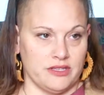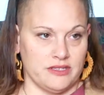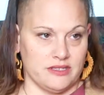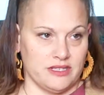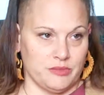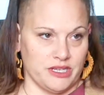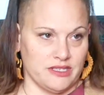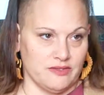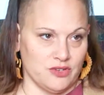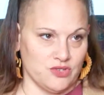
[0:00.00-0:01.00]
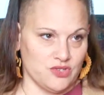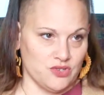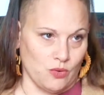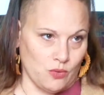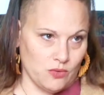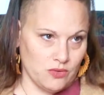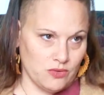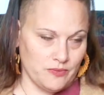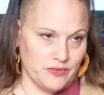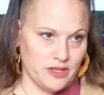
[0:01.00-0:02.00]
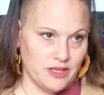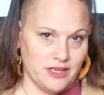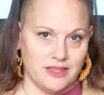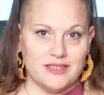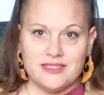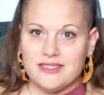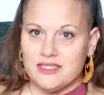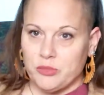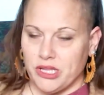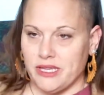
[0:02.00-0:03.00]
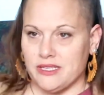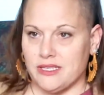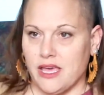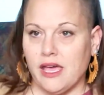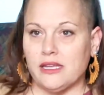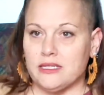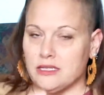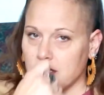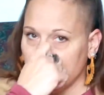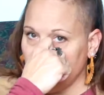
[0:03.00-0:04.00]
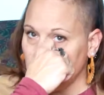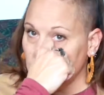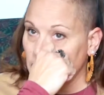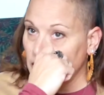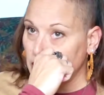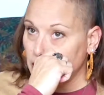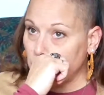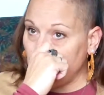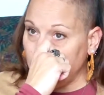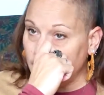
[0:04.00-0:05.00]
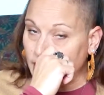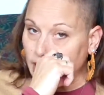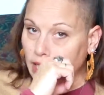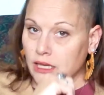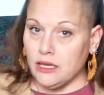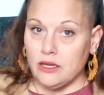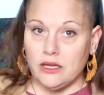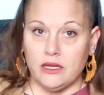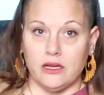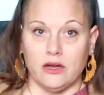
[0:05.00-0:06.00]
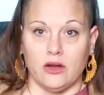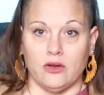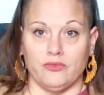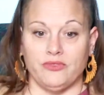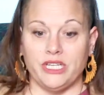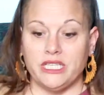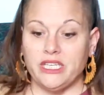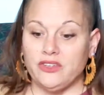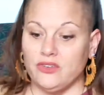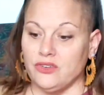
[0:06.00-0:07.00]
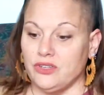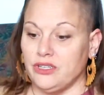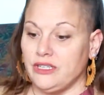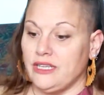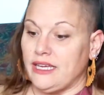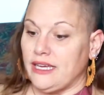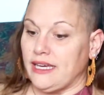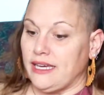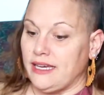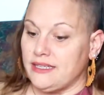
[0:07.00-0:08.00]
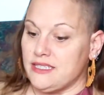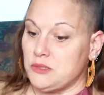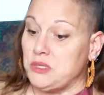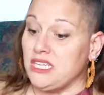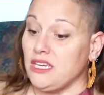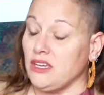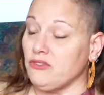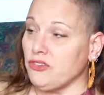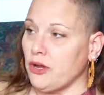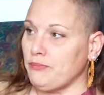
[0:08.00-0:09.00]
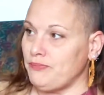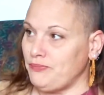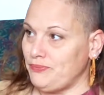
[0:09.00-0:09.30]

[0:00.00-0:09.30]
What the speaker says: This is the place of your soul. This is the place that we are really good at speaking from.